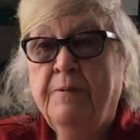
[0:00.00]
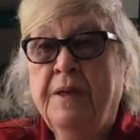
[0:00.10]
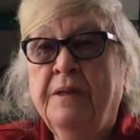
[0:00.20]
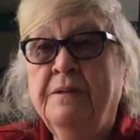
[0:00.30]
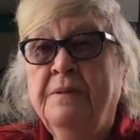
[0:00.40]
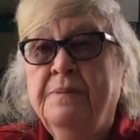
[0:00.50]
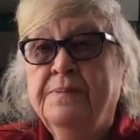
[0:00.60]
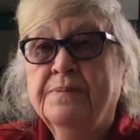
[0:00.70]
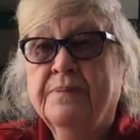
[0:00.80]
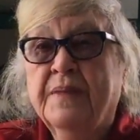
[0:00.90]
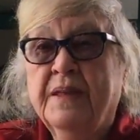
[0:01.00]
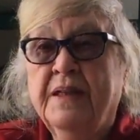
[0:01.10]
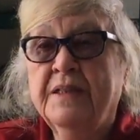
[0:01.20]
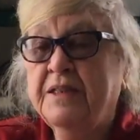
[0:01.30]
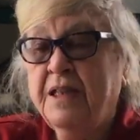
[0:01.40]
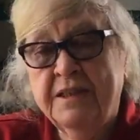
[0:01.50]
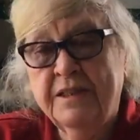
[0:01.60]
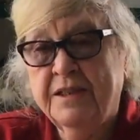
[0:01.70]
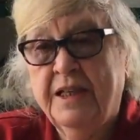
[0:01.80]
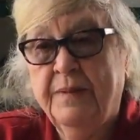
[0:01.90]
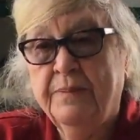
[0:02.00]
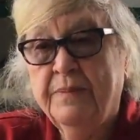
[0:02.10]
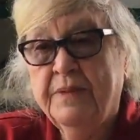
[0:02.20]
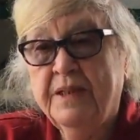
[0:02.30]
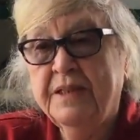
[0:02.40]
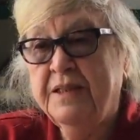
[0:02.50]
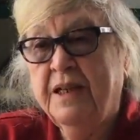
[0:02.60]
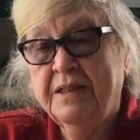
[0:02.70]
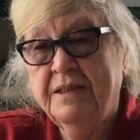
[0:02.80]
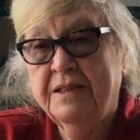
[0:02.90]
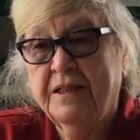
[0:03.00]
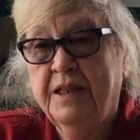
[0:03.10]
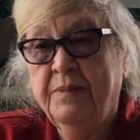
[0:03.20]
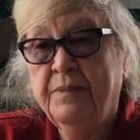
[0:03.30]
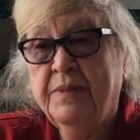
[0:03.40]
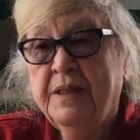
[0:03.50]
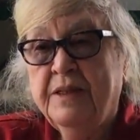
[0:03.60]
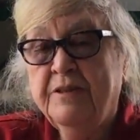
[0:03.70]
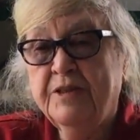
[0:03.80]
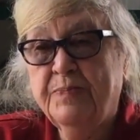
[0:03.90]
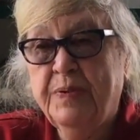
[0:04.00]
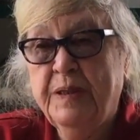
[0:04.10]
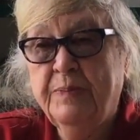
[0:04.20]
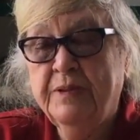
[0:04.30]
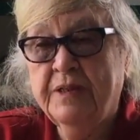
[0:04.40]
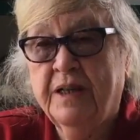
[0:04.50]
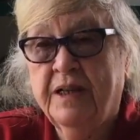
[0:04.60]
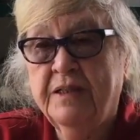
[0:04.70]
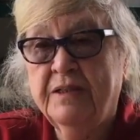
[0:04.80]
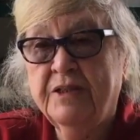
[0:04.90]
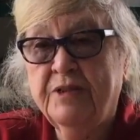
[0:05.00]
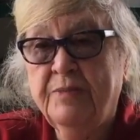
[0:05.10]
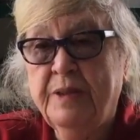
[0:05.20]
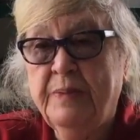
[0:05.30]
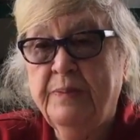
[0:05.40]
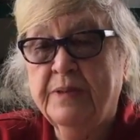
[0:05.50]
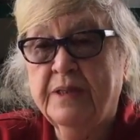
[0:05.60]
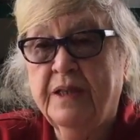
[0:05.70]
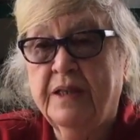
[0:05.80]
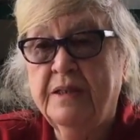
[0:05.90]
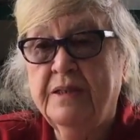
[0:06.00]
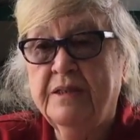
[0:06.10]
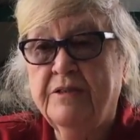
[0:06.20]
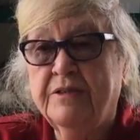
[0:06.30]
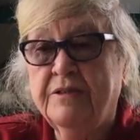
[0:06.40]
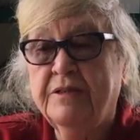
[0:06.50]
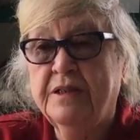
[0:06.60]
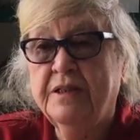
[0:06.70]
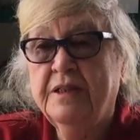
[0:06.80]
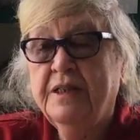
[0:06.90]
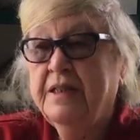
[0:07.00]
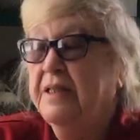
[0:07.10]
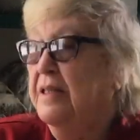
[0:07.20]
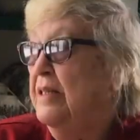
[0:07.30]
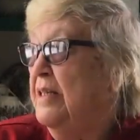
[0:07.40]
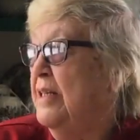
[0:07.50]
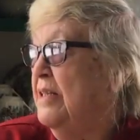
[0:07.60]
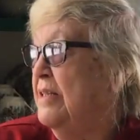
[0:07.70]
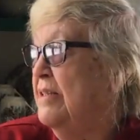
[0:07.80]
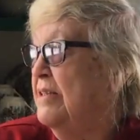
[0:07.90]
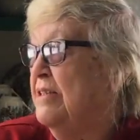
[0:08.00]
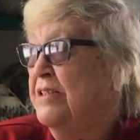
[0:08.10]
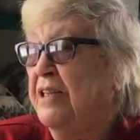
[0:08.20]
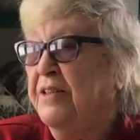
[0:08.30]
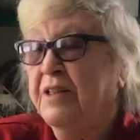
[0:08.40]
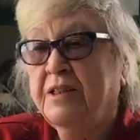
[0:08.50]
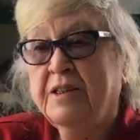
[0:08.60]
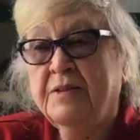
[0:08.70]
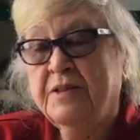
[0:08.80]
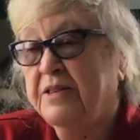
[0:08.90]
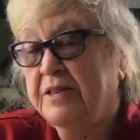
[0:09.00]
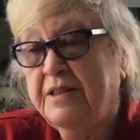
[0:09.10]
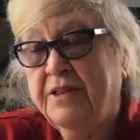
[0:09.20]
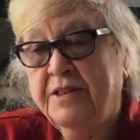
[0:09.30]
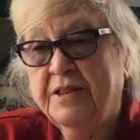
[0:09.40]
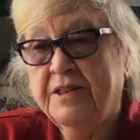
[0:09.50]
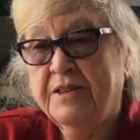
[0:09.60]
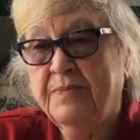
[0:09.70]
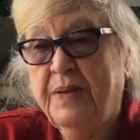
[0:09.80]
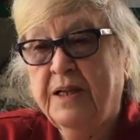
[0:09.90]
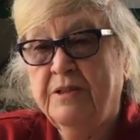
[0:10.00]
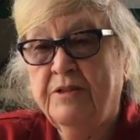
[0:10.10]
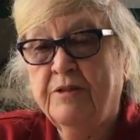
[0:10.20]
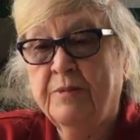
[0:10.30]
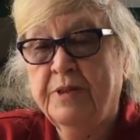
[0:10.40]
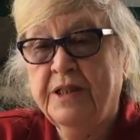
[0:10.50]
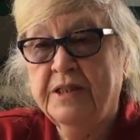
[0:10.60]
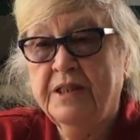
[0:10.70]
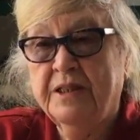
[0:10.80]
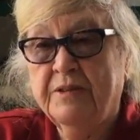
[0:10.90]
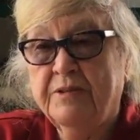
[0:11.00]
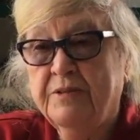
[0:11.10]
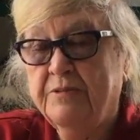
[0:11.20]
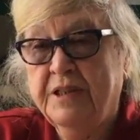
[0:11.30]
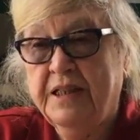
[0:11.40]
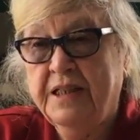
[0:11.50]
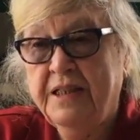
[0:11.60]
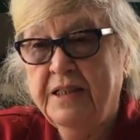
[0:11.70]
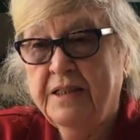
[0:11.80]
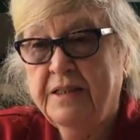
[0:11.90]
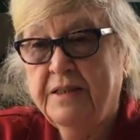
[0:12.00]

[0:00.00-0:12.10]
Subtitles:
Well, it's not the same. It's not the same. There's people gone. It's too many people gone, you know, and there's nothing is back to normal yet. Not really.